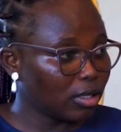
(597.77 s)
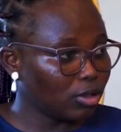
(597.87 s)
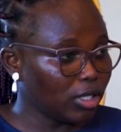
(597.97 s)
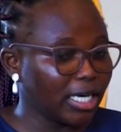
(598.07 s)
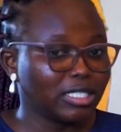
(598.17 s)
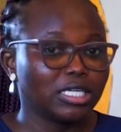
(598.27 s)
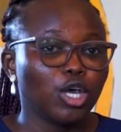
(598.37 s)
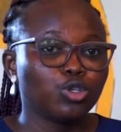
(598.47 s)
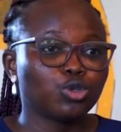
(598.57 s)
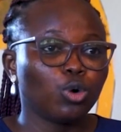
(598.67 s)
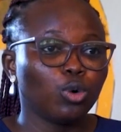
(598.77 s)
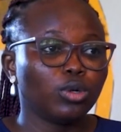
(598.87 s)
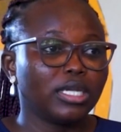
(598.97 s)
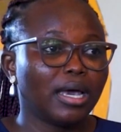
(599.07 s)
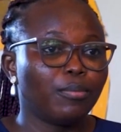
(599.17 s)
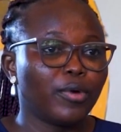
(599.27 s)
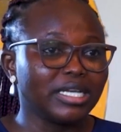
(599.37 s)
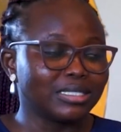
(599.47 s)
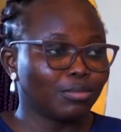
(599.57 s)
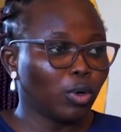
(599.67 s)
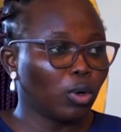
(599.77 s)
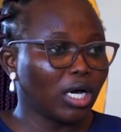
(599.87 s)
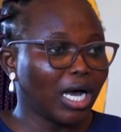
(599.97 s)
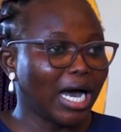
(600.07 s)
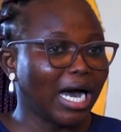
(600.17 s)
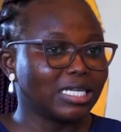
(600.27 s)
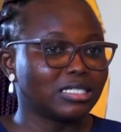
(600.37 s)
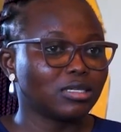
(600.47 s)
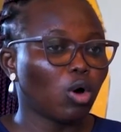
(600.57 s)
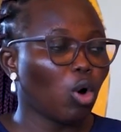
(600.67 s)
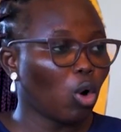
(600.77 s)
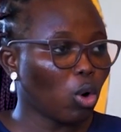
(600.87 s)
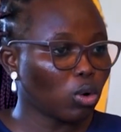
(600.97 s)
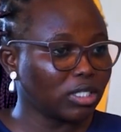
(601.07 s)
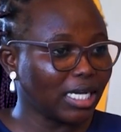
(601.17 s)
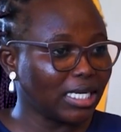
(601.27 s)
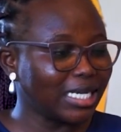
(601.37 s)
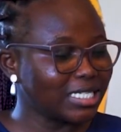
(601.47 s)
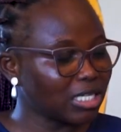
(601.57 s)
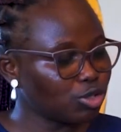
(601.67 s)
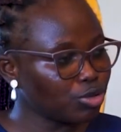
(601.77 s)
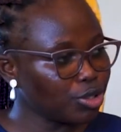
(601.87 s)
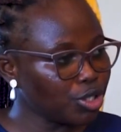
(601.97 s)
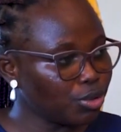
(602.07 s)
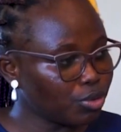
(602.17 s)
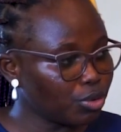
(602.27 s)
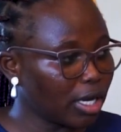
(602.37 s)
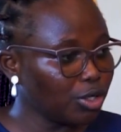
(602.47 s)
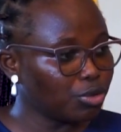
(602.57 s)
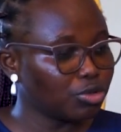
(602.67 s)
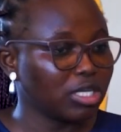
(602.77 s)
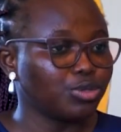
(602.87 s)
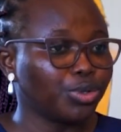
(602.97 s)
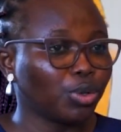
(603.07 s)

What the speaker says: You get. So the breast milk has all the necessary nutrients